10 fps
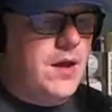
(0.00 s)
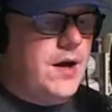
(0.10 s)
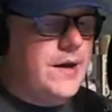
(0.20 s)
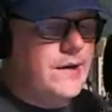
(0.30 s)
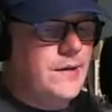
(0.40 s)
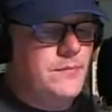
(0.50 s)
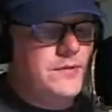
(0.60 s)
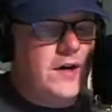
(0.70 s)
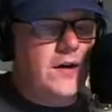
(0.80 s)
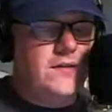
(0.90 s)

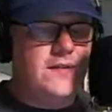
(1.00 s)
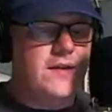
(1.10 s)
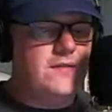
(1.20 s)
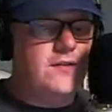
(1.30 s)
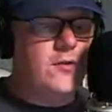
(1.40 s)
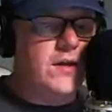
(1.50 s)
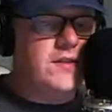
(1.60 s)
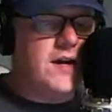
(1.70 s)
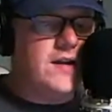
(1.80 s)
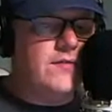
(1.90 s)
Don says, do you like
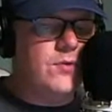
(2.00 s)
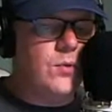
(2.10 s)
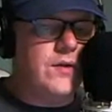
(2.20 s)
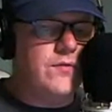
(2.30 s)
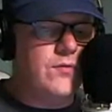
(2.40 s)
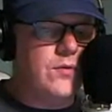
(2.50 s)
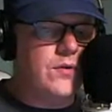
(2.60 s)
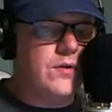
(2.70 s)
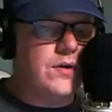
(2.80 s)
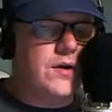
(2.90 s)
the idea of going
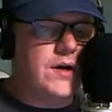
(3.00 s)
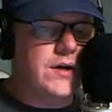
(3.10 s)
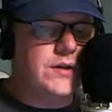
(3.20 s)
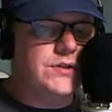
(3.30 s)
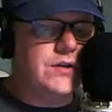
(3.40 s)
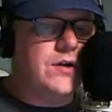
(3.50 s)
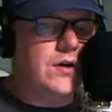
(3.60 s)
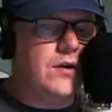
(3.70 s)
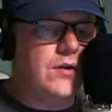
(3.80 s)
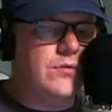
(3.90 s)
for
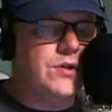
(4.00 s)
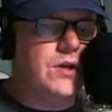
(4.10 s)
Giancarlo